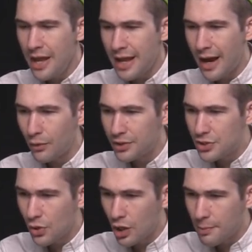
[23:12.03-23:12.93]
Now, let's
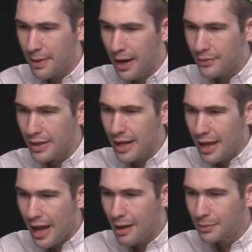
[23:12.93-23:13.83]
talk about
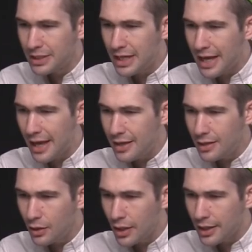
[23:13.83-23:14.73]
Emily
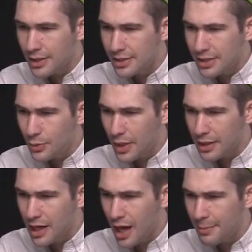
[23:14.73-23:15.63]
N. I see you had a
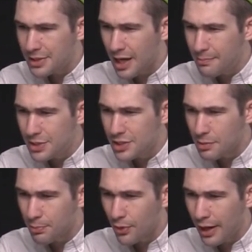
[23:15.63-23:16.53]
comment. I missed the
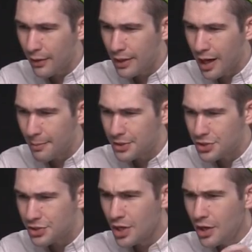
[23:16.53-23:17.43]
prior comment.
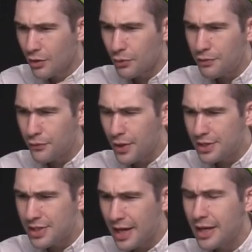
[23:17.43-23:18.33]
Just
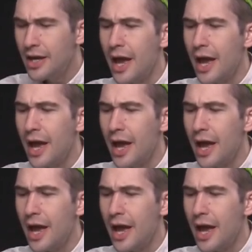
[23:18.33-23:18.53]
rephrase that.